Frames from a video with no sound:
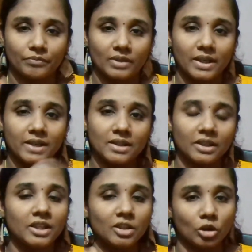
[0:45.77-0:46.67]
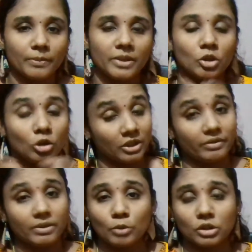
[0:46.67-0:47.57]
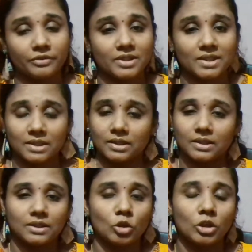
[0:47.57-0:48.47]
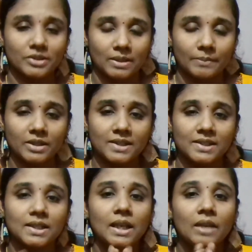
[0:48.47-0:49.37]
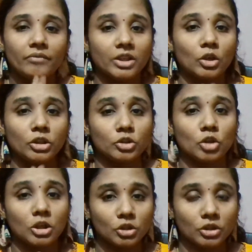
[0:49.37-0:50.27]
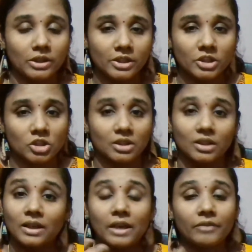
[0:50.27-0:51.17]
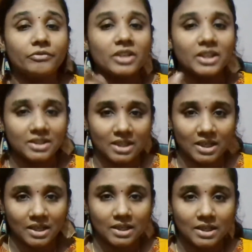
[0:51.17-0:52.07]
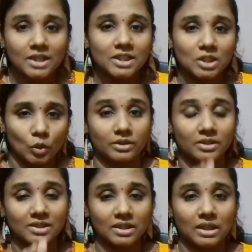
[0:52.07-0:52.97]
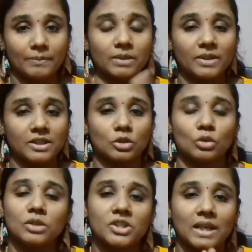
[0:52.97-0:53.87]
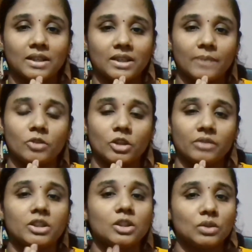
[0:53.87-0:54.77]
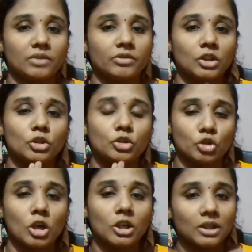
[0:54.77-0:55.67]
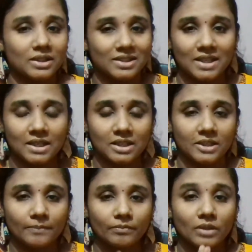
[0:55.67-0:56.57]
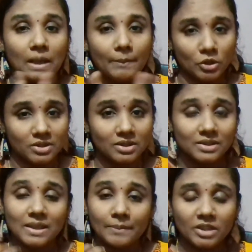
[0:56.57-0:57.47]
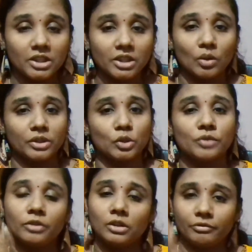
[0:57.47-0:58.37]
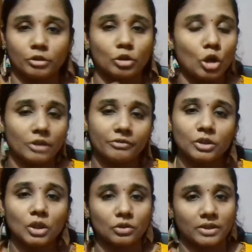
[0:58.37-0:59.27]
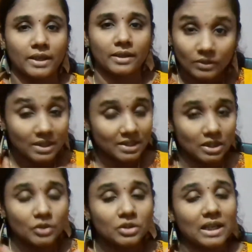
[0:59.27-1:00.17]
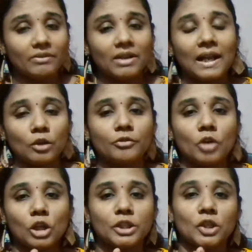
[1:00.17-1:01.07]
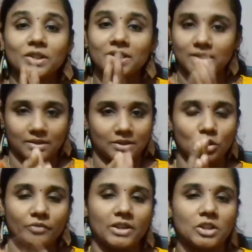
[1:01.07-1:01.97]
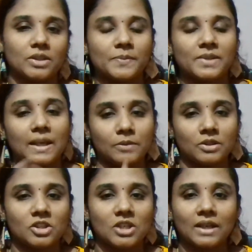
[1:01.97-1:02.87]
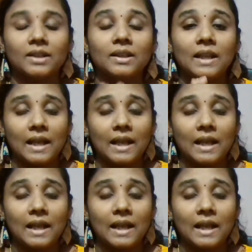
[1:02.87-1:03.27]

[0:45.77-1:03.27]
Either he or me or even both of us on some days. We are going to talk to each other every day. So this is the commitment through the channel name we are giving you, that we are going to talk daily about something new and useful for all of you out there. So to have a hang of all those, don't fail to subscribe to the channel.